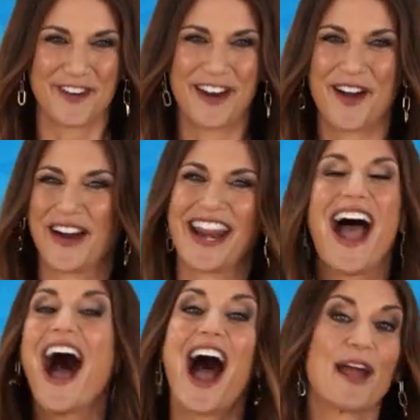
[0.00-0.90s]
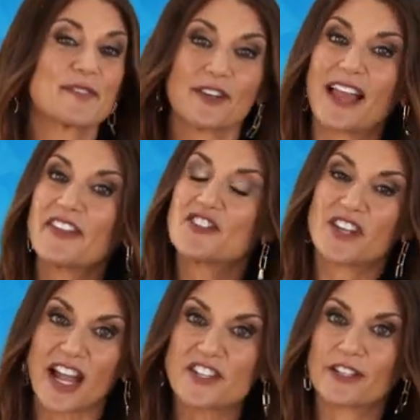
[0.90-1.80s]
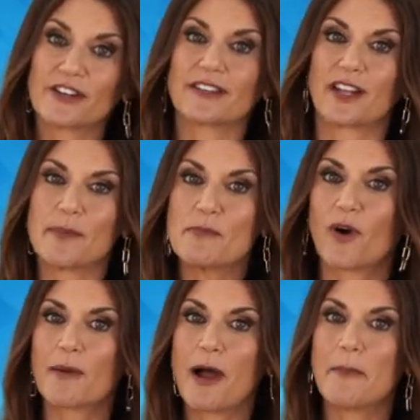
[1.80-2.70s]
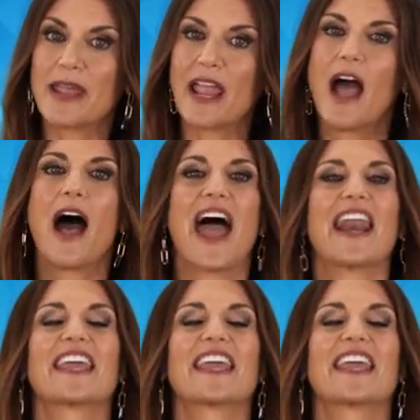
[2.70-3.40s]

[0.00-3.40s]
fun. All right. I'm so glad that you got to learn a little bit more about me, and